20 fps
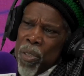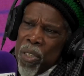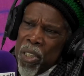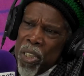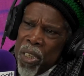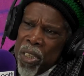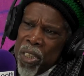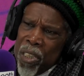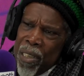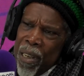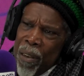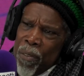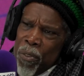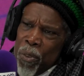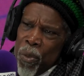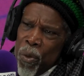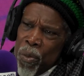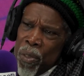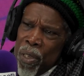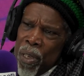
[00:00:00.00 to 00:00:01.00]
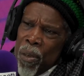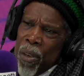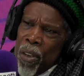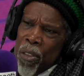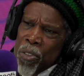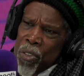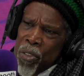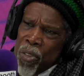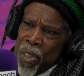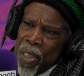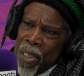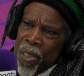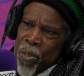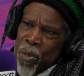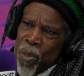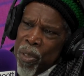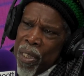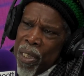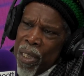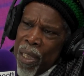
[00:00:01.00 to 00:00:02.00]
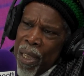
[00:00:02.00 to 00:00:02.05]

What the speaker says: self-taught in lots of things, really.